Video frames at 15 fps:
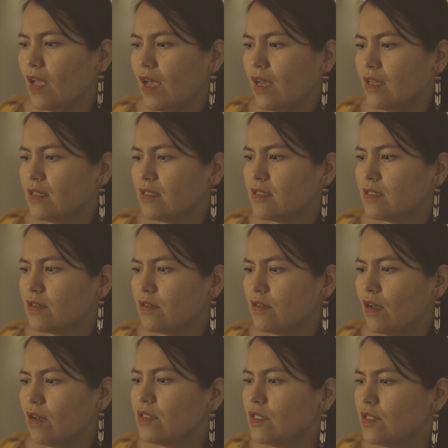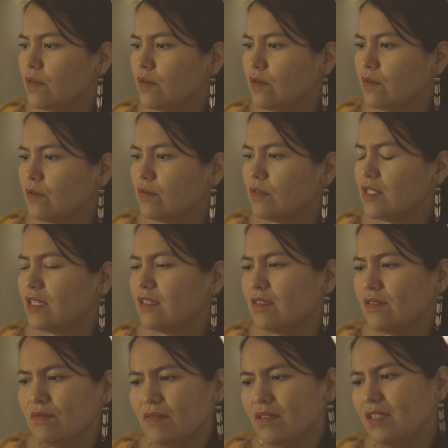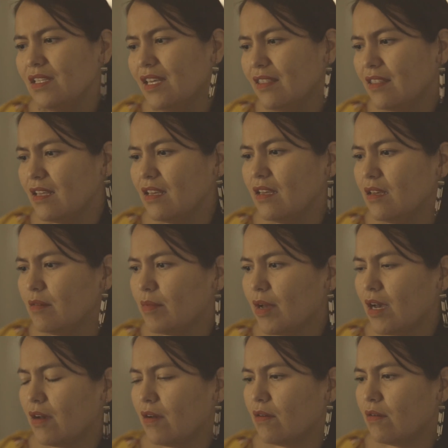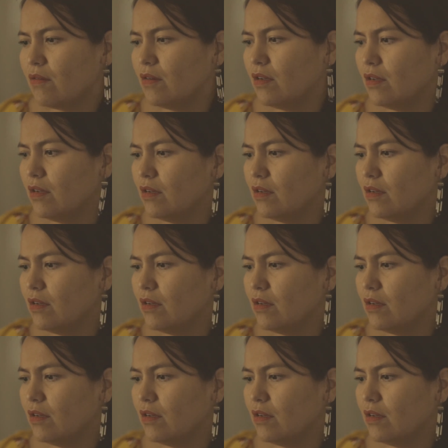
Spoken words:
and also to really think about